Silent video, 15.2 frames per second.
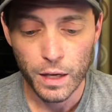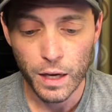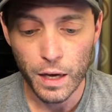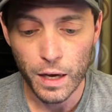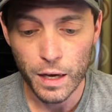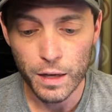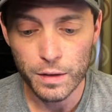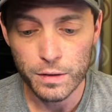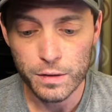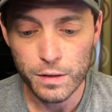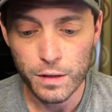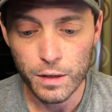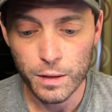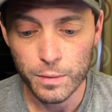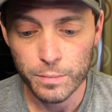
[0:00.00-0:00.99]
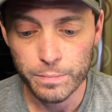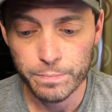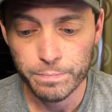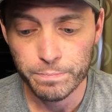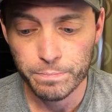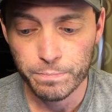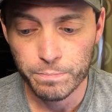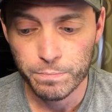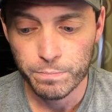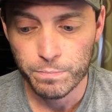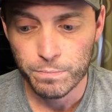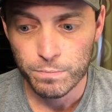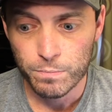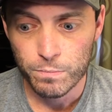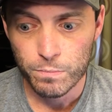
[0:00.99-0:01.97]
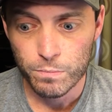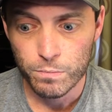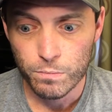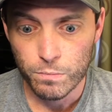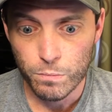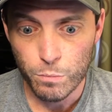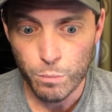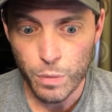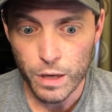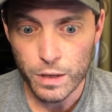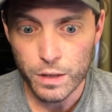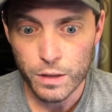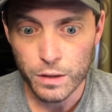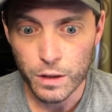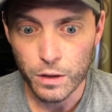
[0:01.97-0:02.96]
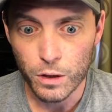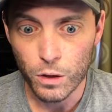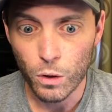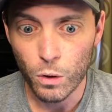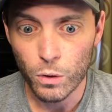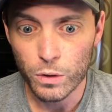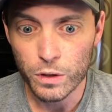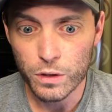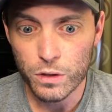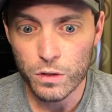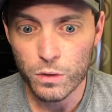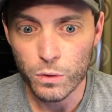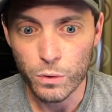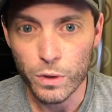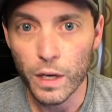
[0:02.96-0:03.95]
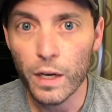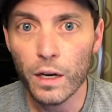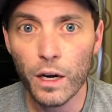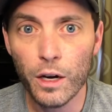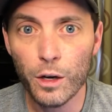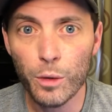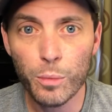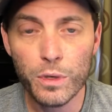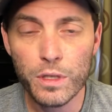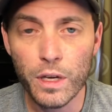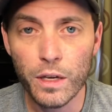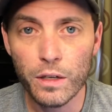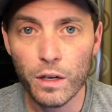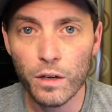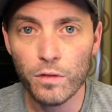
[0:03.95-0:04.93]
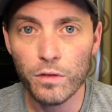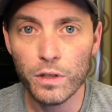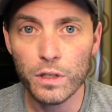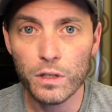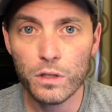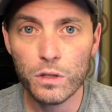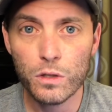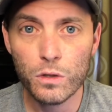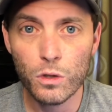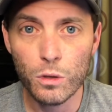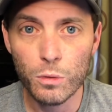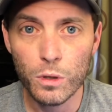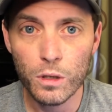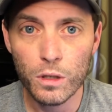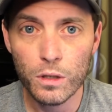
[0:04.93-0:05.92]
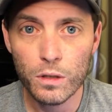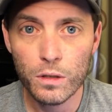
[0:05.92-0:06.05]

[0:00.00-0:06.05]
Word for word: And um, basically, the goal is to get 100% of this tumor